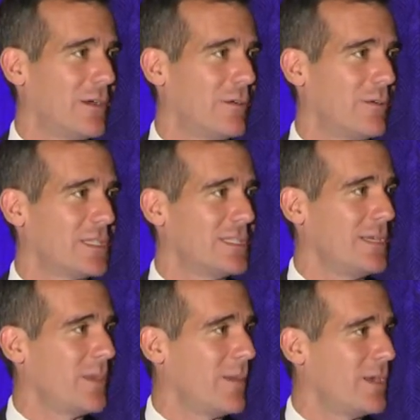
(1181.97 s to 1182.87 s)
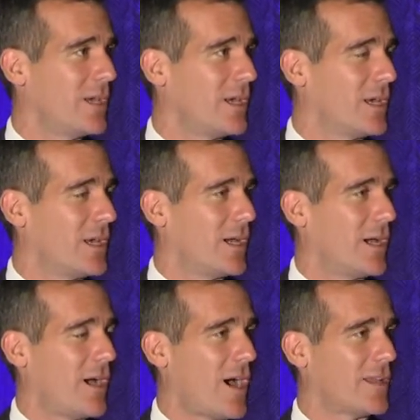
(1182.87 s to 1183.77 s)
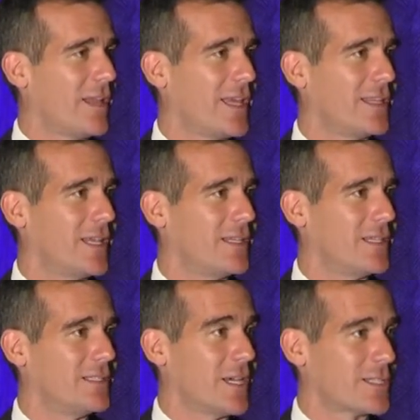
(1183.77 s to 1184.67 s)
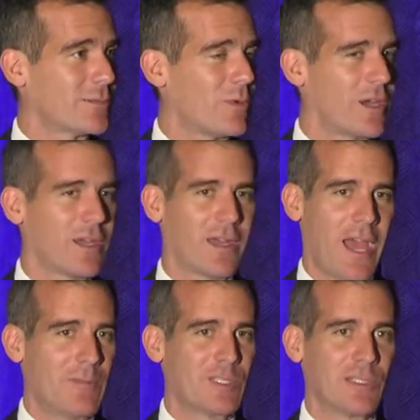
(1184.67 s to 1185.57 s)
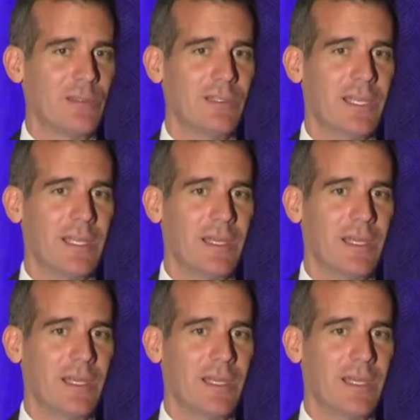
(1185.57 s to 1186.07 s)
Will we see maybe a hot lane that doesn't work? Absolutely.